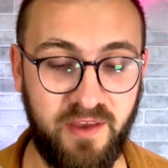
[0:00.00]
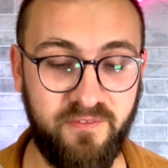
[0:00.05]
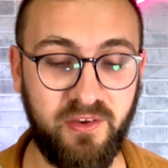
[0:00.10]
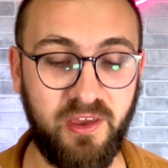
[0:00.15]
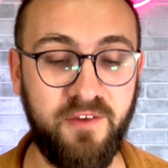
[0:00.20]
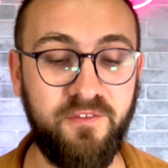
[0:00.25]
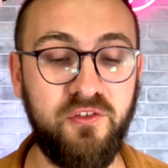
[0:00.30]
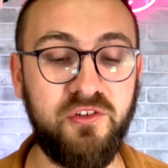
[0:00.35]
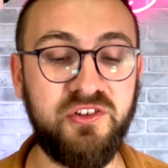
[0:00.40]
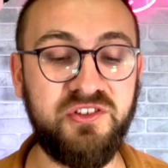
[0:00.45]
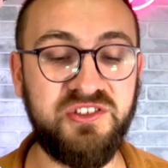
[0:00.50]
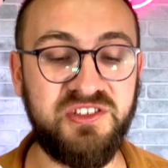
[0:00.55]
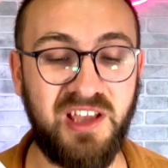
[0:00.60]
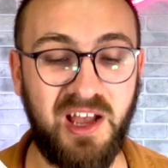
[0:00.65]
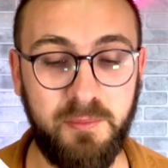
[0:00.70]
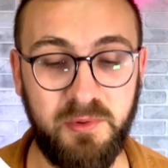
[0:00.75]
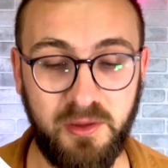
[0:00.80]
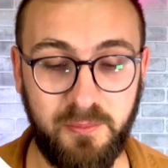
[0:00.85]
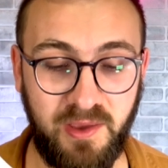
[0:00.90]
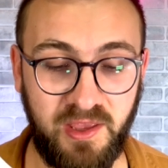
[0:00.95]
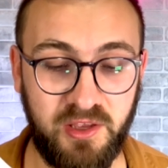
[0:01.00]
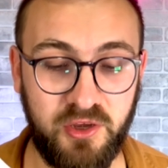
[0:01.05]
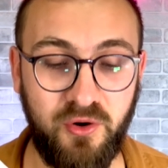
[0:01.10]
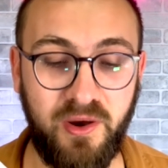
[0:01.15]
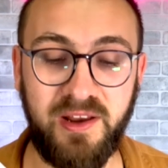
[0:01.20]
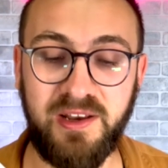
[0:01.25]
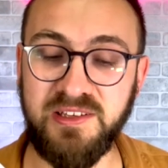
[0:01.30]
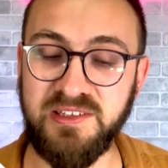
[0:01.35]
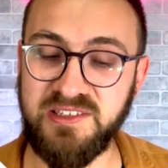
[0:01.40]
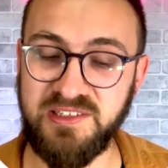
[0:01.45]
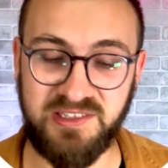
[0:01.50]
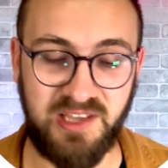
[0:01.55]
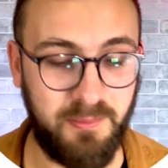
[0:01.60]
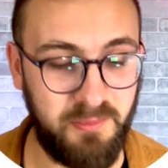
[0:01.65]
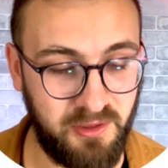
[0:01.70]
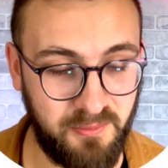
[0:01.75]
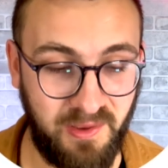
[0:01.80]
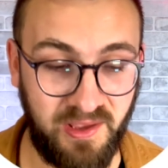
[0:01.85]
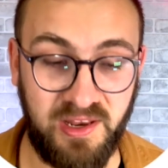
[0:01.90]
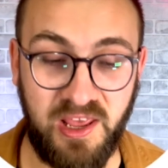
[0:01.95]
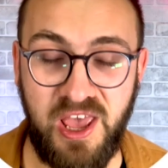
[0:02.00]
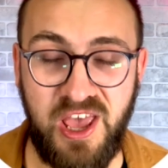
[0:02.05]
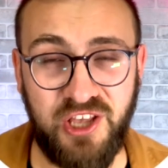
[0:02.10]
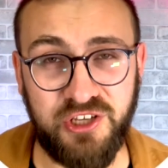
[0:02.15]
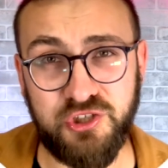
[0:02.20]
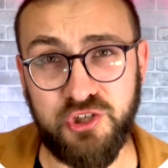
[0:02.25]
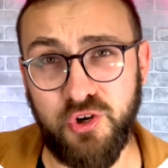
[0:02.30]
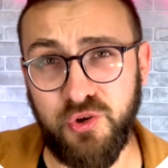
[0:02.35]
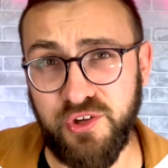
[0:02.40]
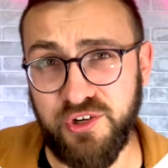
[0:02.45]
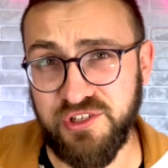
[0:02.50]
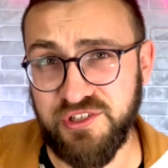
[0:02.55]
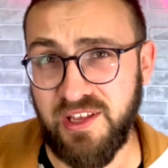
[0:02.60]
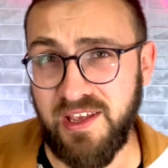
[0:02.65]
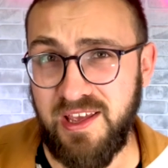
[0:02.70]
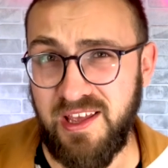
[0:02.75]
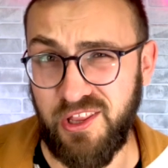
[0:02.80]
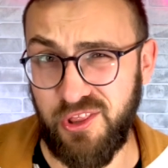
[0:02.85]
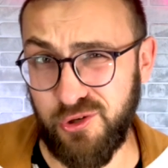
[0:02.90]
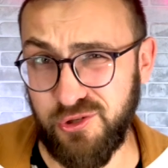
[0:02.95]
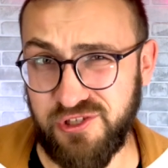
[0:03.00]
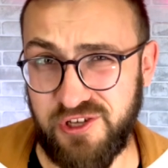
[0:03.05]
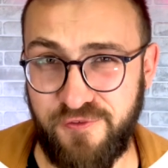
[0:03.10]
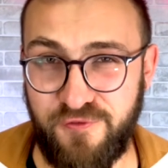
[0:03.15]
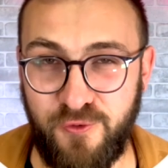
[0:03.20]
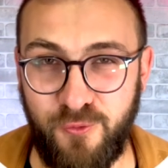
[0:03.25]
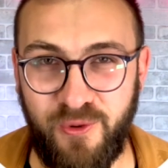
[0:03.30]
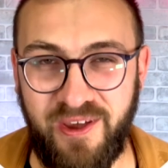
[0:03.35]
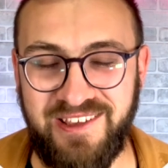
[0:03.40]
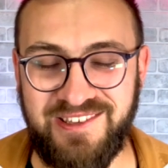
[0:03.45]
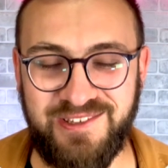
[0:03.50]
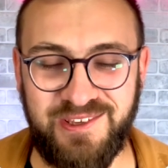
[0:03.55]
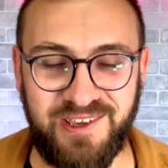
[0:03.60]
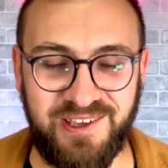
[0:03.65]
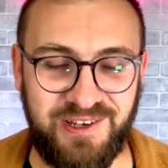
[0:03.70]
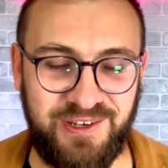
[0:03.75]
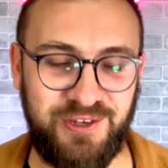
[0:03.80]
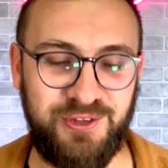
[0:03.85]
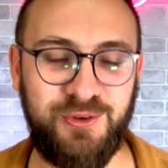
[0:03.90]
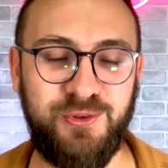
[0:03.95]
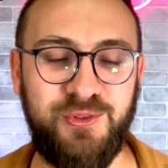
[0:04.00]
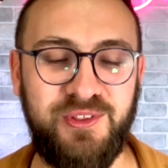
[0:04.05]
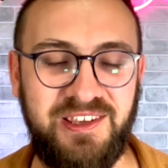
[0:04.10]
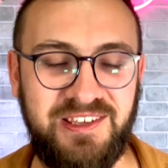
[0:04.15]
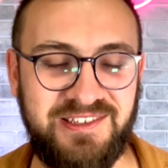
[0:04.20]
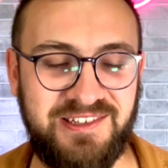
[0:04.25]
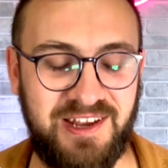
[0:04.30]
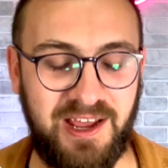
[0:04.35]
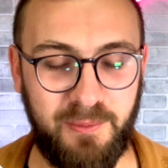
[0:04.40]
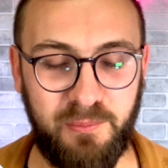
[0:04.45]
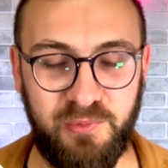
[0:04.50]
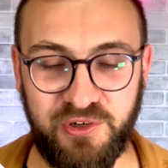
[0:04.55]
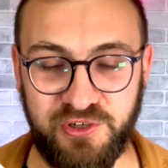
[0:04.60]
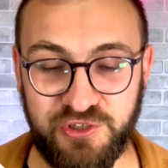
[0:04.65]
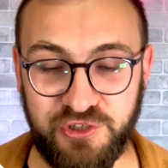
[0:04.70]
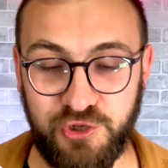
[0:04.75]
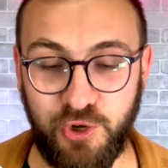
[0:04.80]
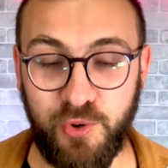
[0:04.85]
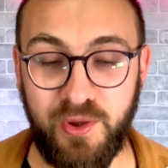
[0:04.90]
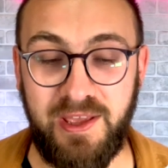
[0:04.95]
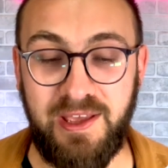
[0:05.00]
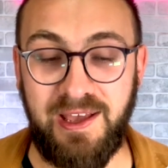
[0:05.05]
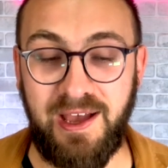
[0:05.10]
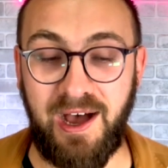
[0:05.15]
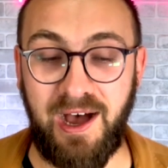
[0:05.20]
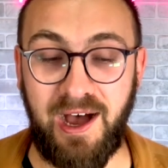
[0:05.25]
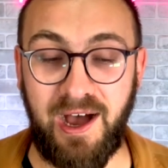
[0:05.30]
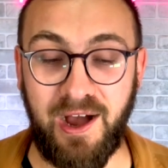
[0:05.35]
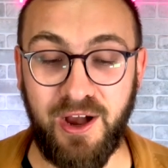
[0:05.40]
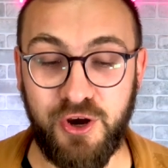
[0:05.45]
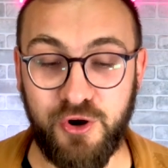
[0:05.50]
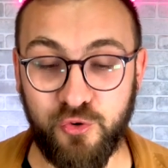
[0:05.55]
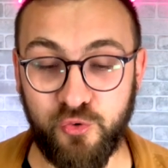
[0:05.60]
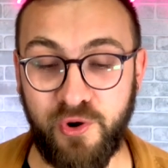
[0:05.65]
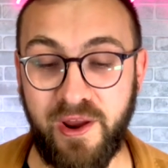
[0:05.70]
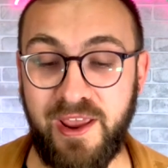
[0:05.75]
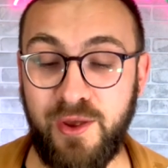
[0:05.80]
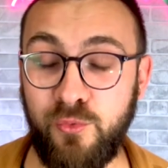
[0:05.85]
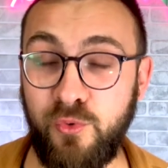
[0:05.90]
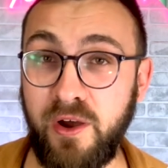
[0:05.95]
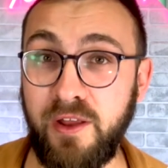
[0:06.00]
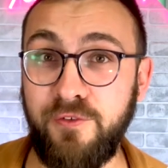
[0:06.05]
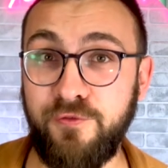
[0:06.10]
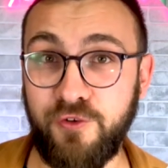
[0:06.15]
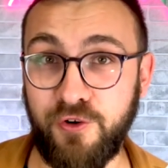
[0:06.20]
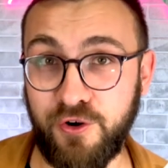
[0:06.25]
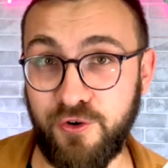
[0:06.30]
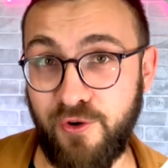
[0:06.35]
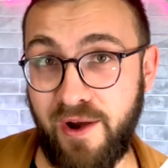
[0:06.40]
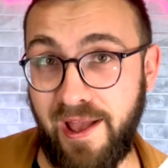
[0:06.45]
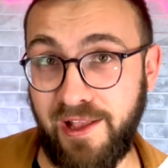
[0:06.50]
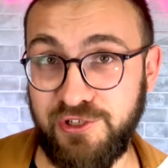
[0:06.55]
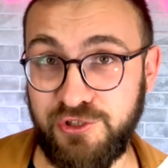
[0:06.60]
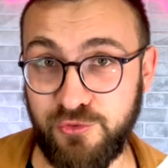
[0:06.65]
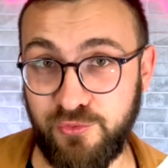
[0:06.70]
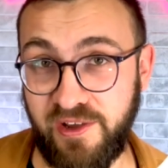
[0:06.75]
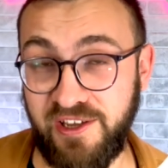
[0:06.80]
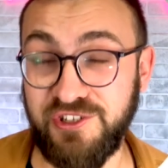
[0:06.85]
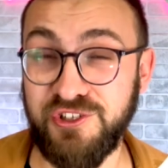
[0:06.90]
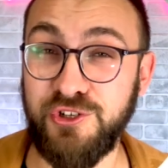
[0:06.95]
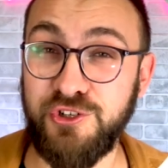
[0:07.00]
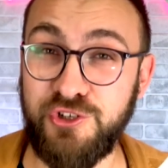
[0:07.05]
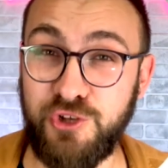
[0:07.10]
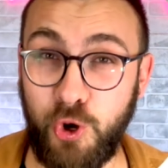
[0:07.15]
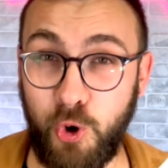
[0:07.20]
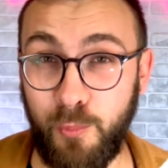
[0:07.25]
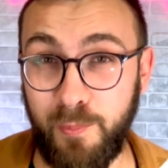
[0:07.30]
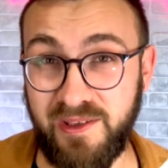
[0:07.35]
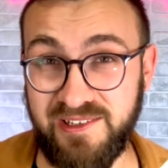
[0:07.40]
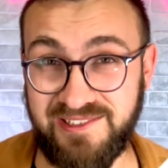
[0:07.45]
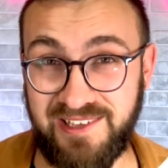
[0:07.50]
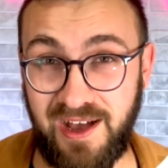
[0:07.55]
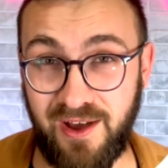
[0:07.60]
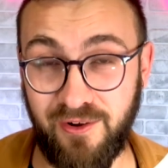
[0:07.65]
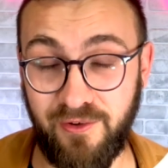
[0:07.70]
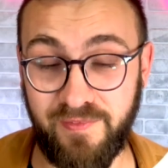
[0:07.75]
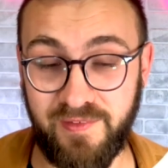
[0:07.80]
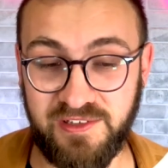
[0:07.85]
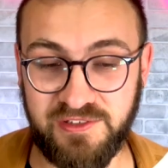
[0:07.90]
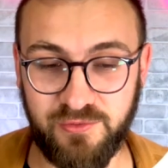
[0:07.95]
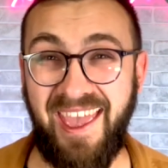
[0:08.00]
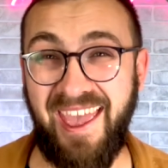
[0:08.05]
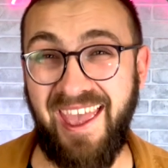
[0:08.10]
If you sublimate, go ahead and sublimate. So there's those different ways you can do these tumblers. So uh, great one for graduation. Don't miss out on this one.